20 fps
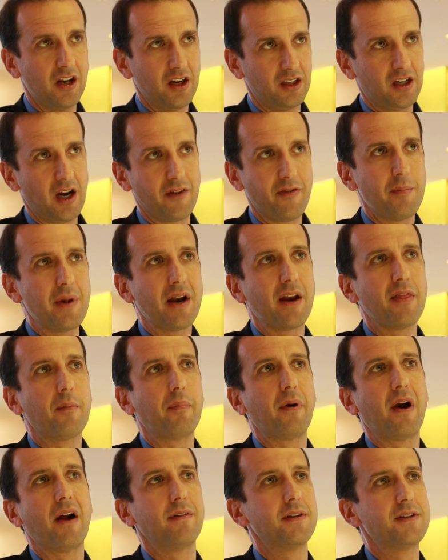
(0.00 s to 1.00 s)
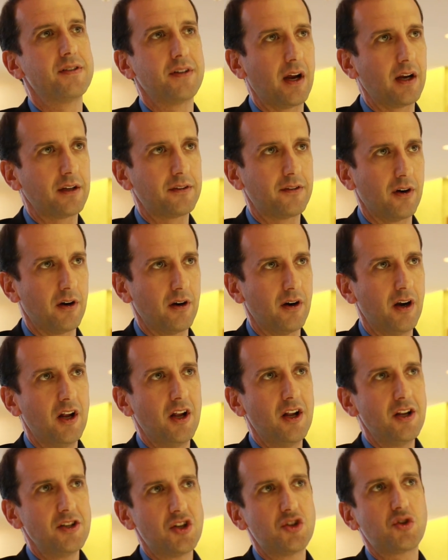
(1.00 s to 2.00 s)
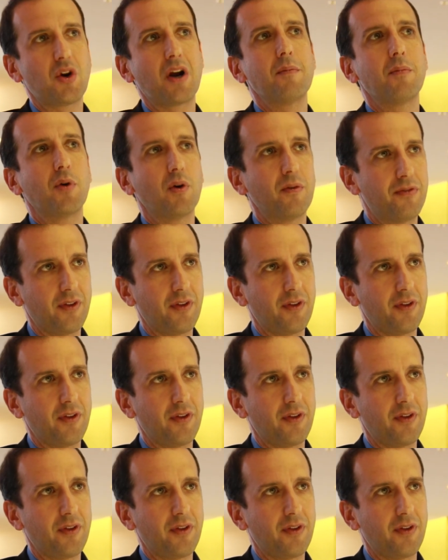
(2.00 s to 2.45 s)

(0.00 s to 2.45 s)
government, and the private sector to try to move